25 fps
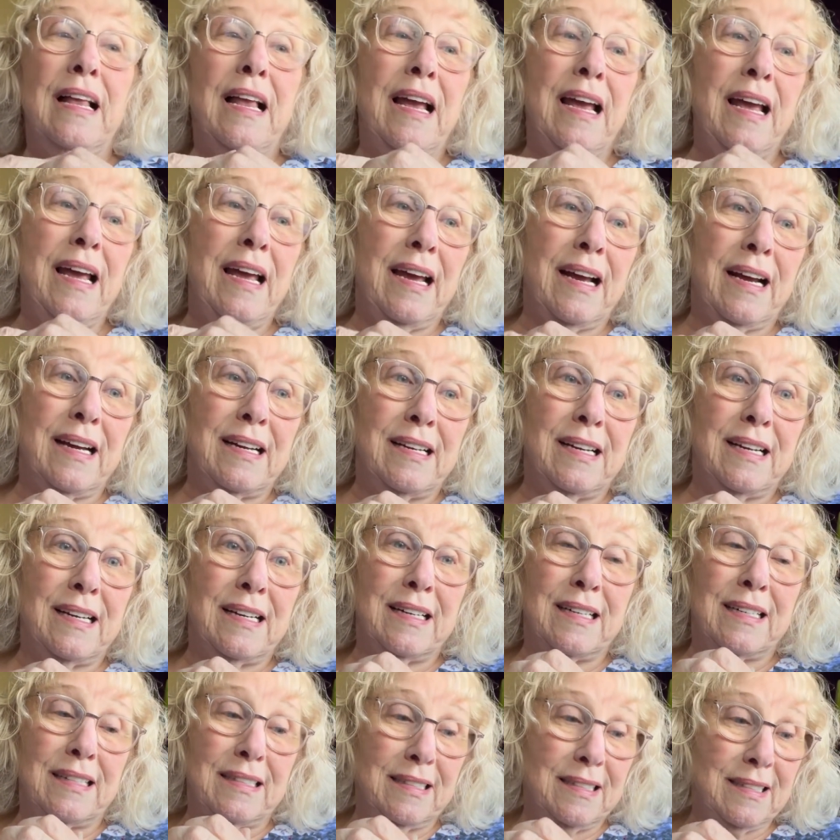And
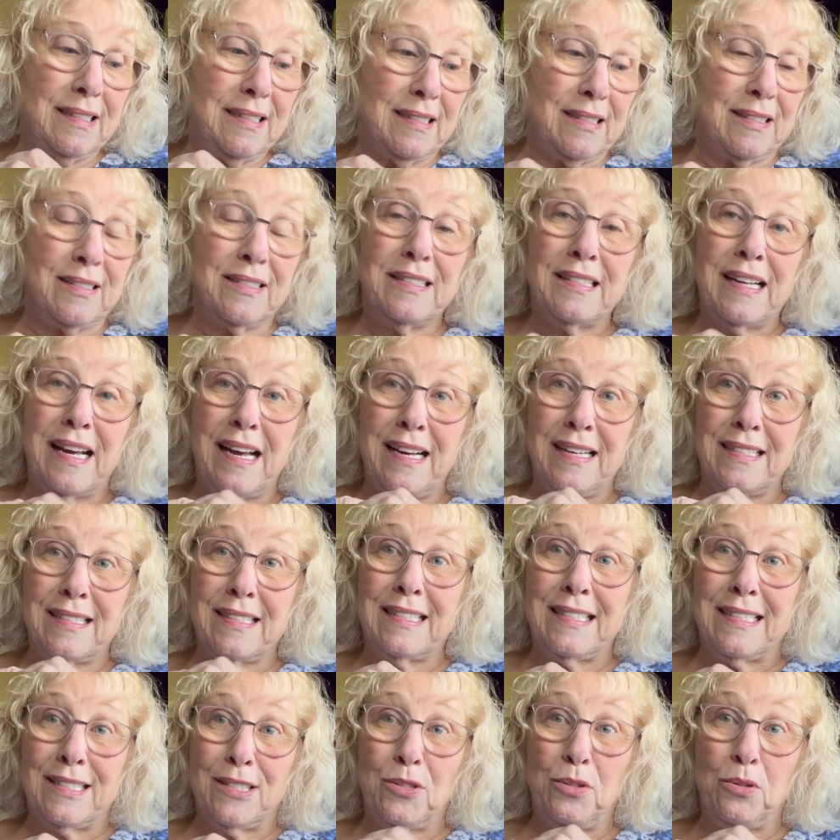they're saying it's
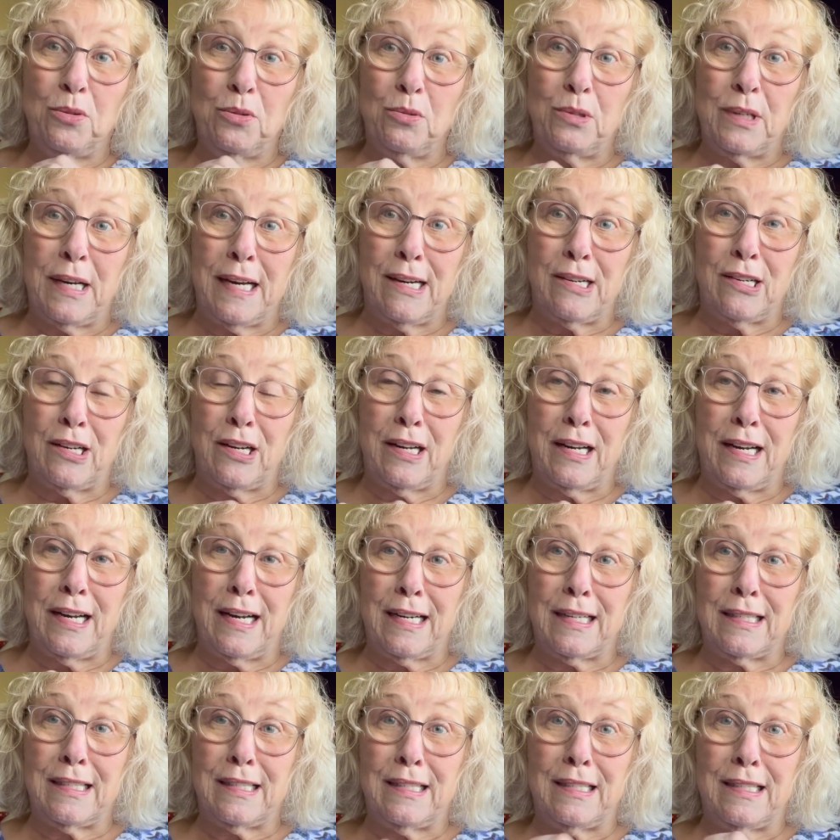going to cool down
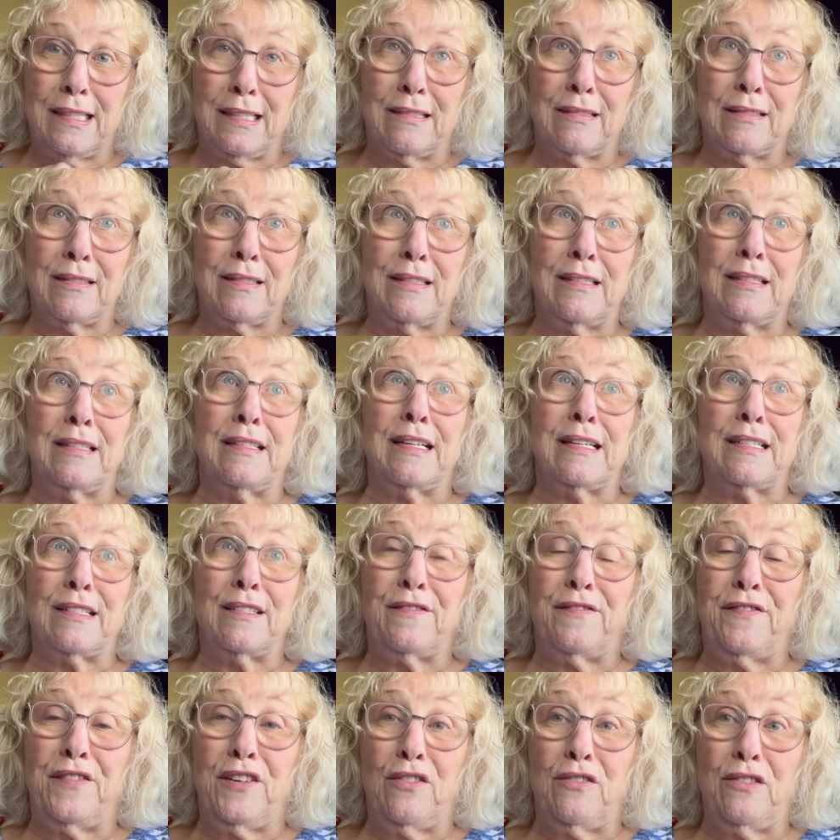in the
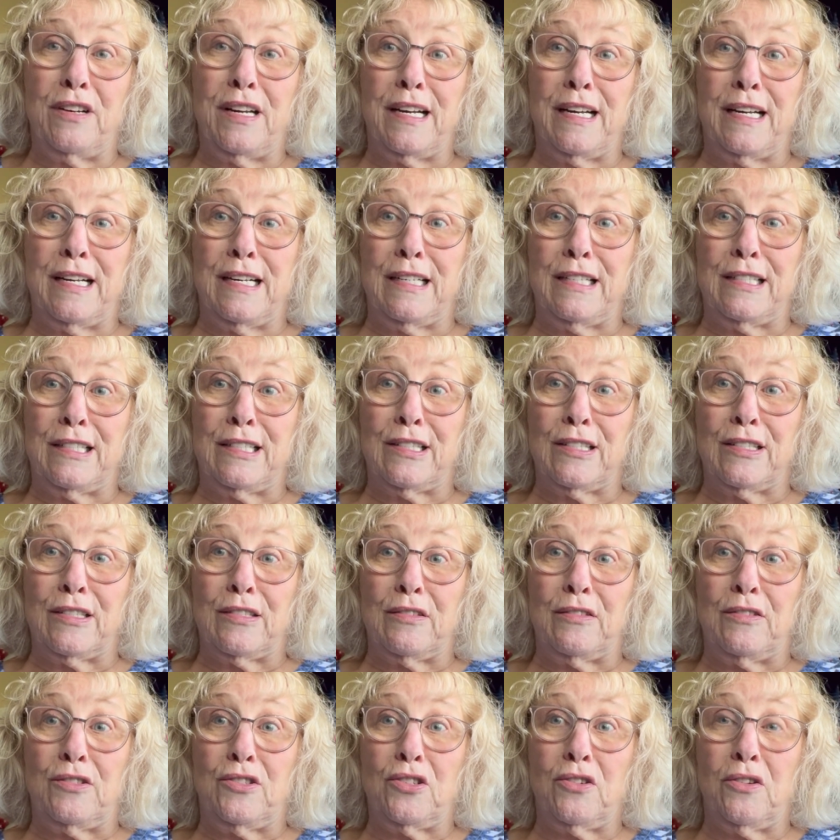next few days. So
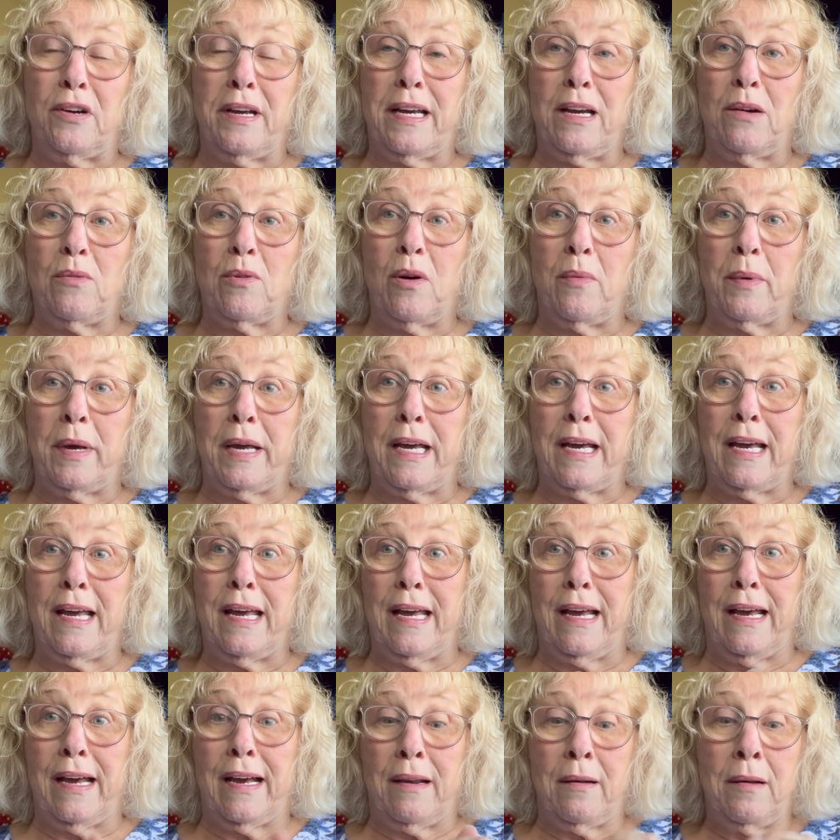enjoying it while we
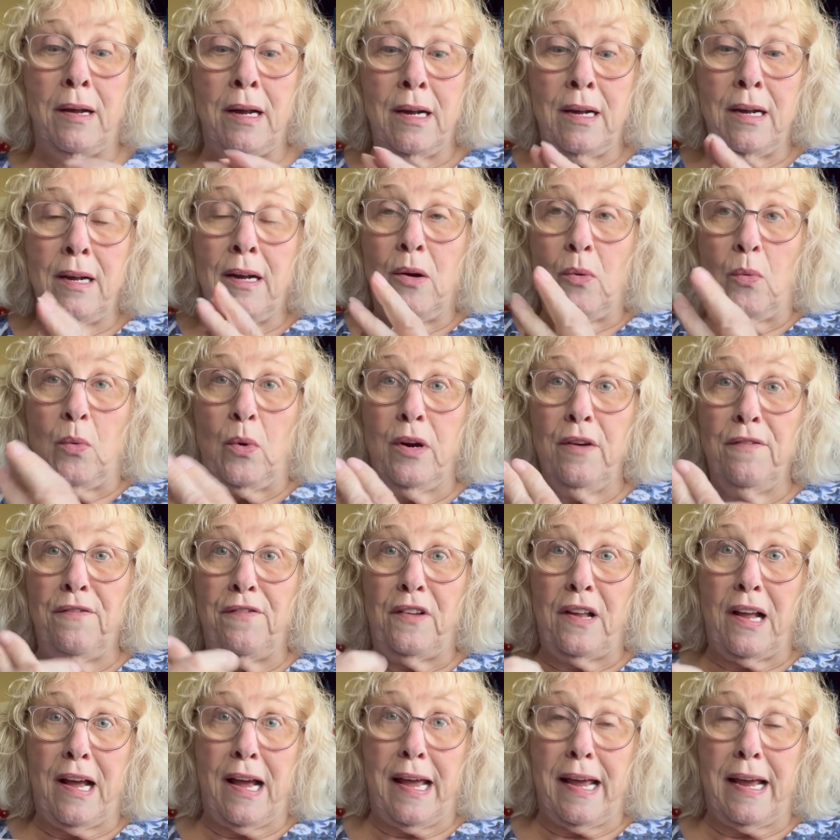can. We're
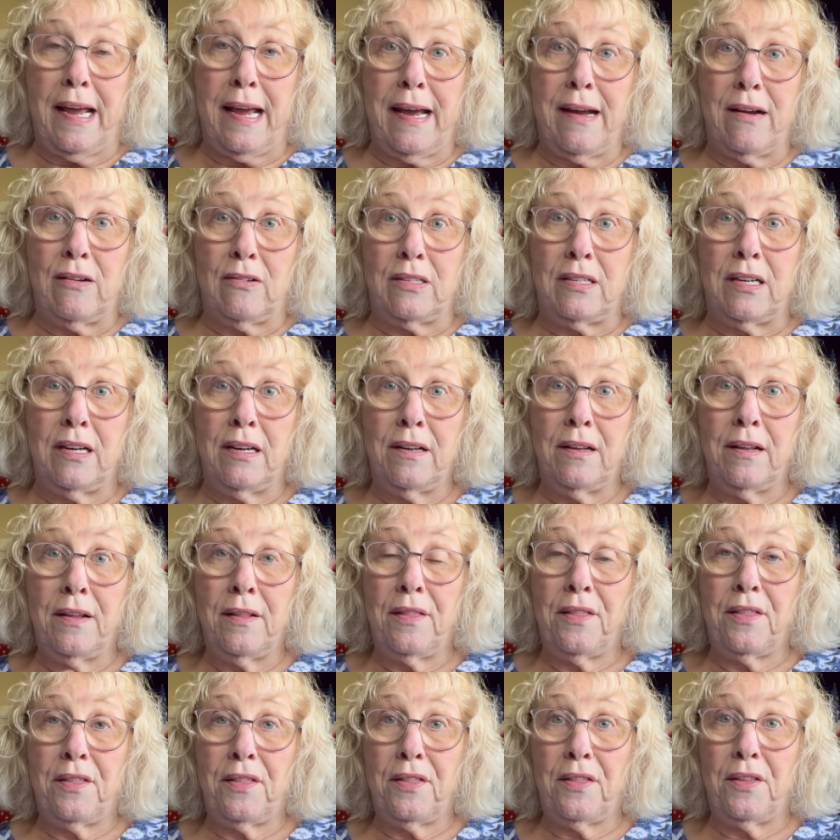flying out
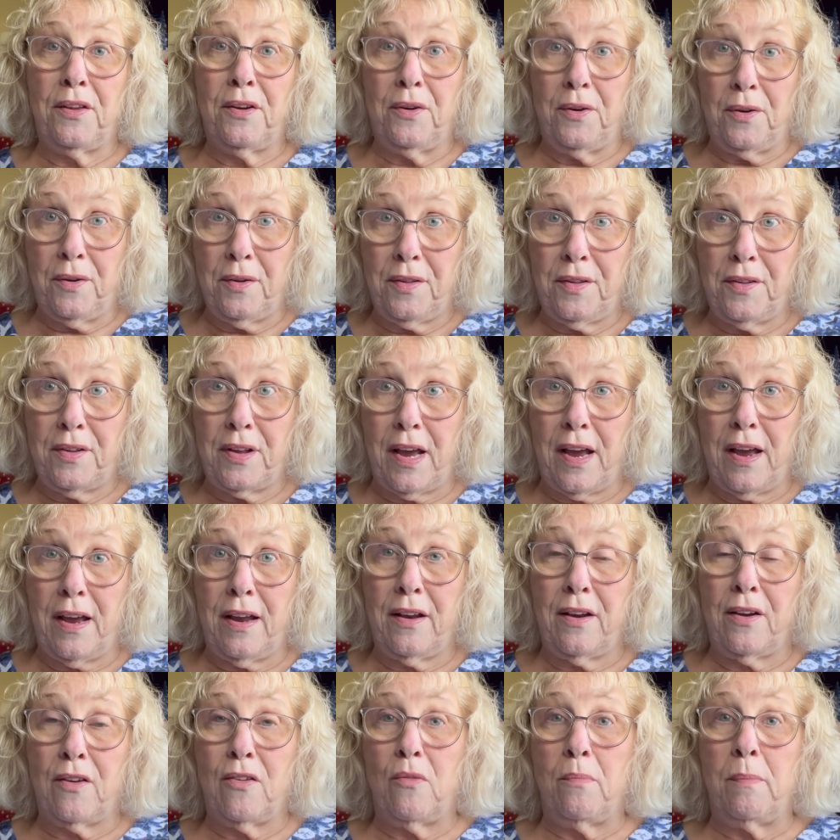Thursday
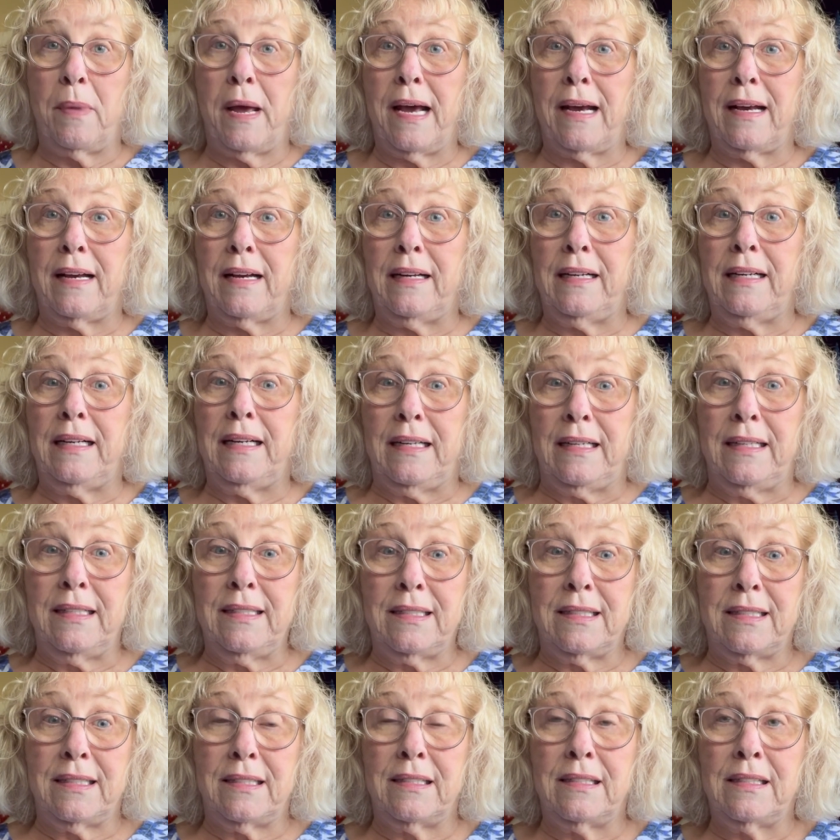to go back
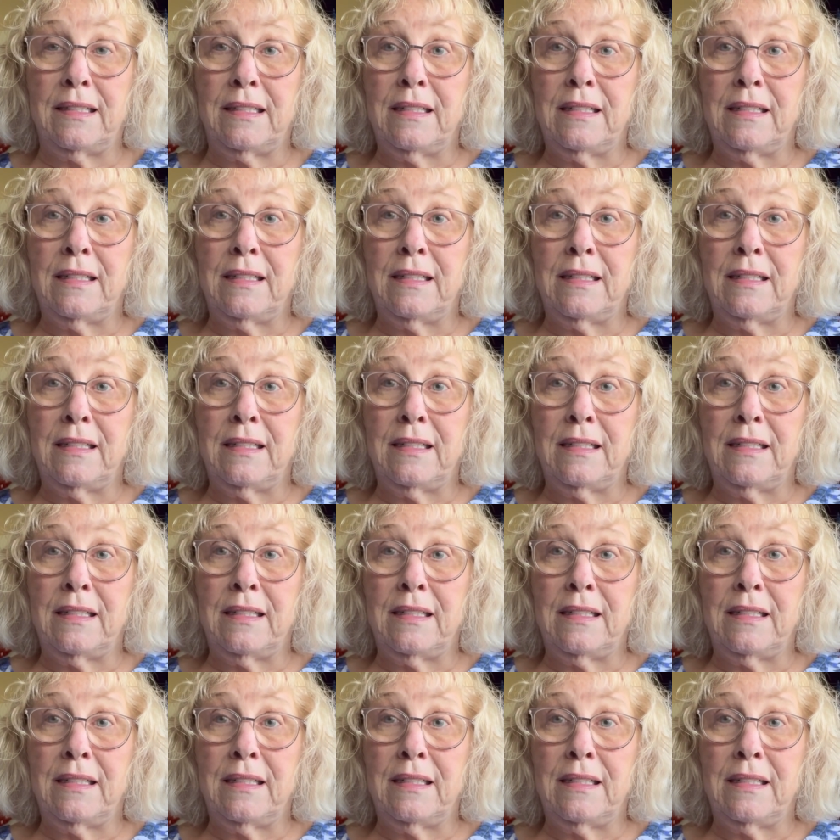east